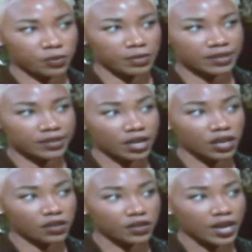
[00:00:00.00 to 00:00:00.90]
for
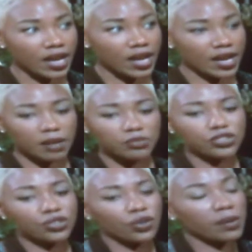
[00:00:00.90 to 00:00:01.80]
myself? And I'm
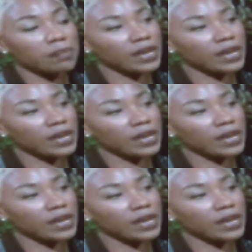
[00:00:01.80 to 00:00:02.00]
just going